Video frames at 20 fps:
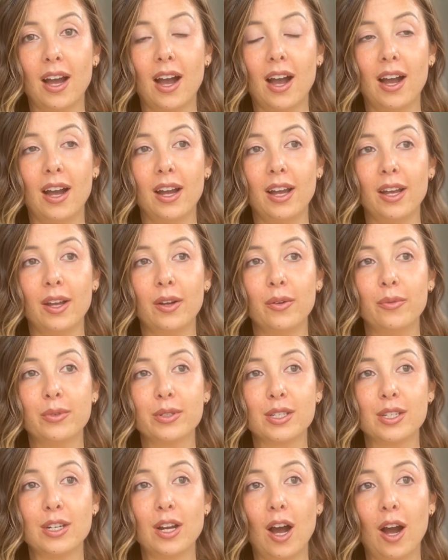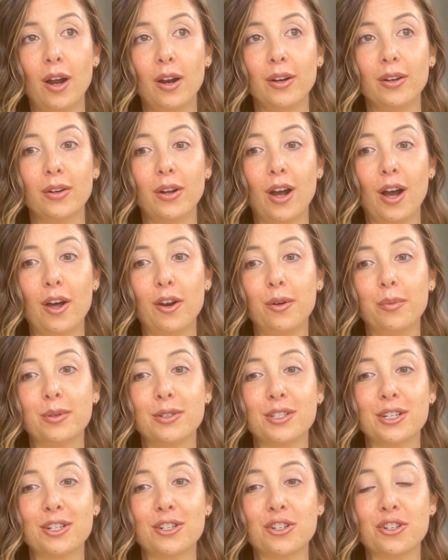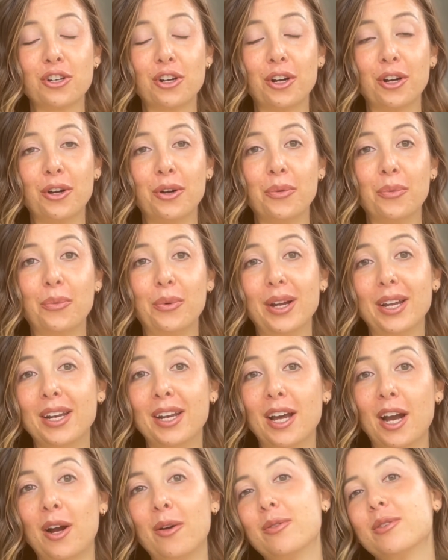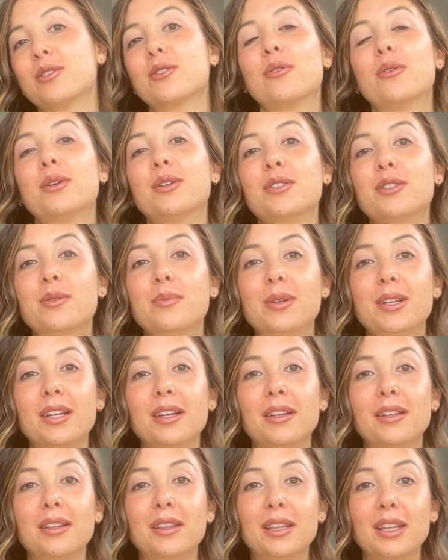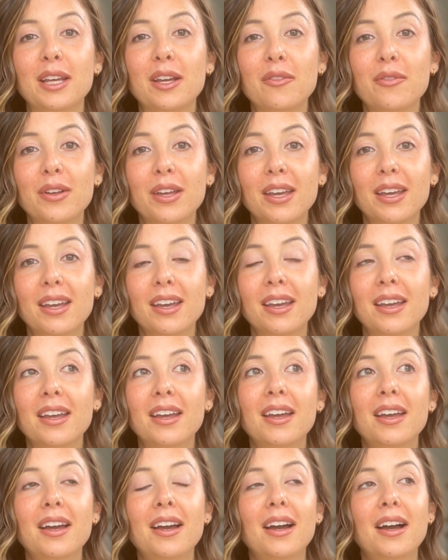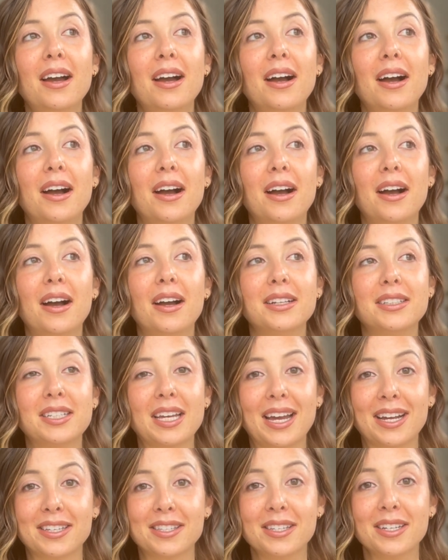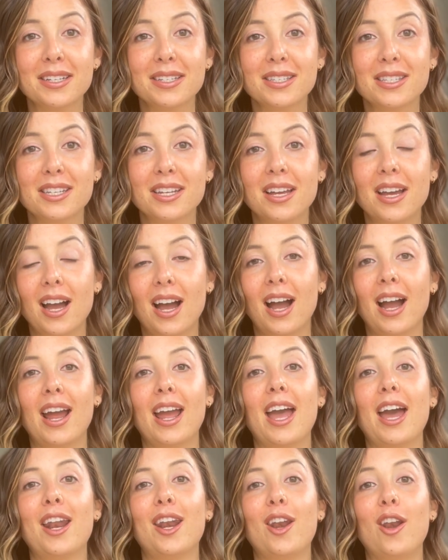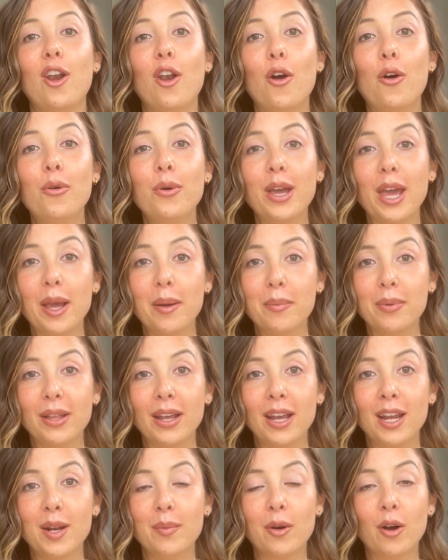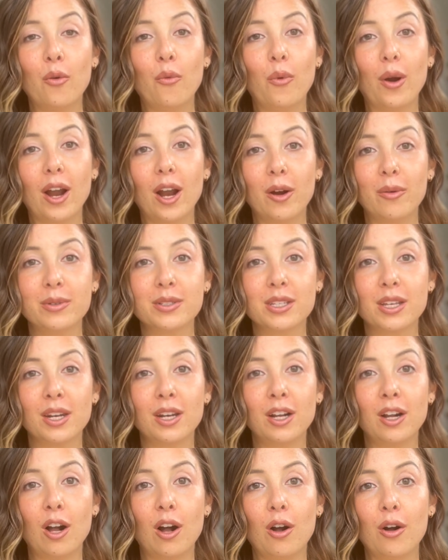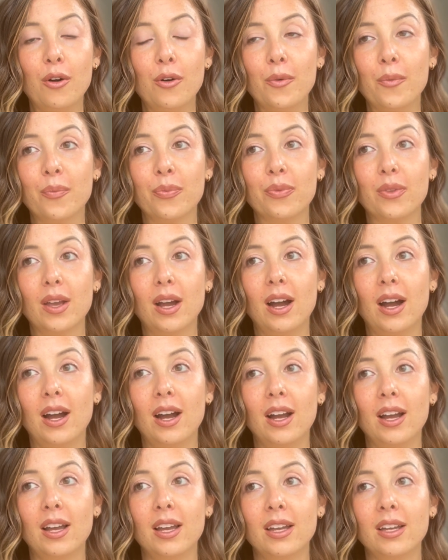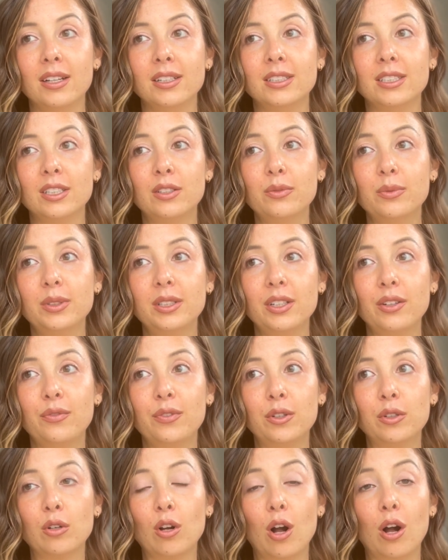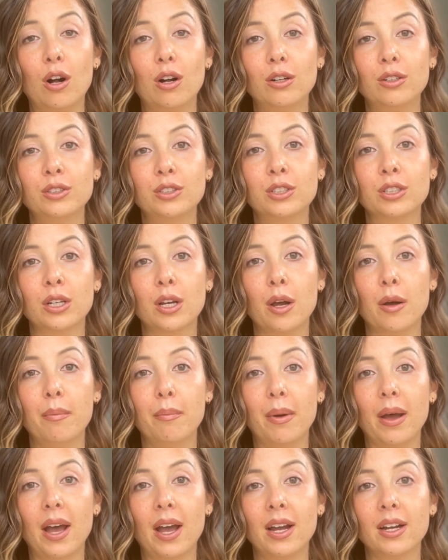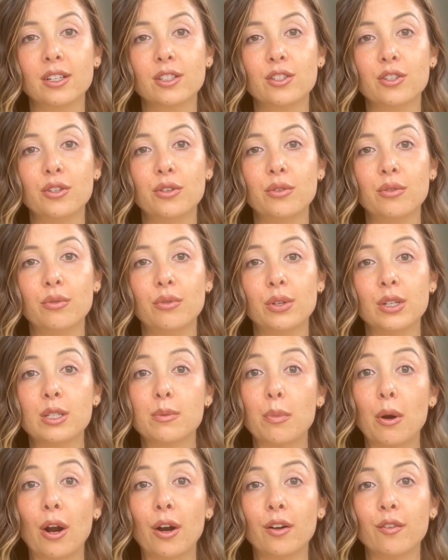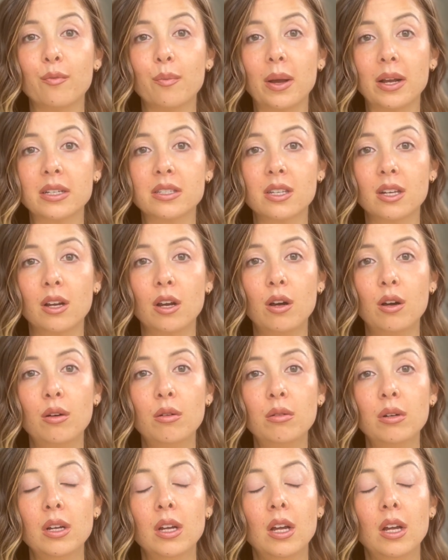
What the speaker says: I was not 100% sure when I was going to be leaving Texas. I had no game plan about where I was gonna go. I didn't really feel called to come back to this part of Mexico.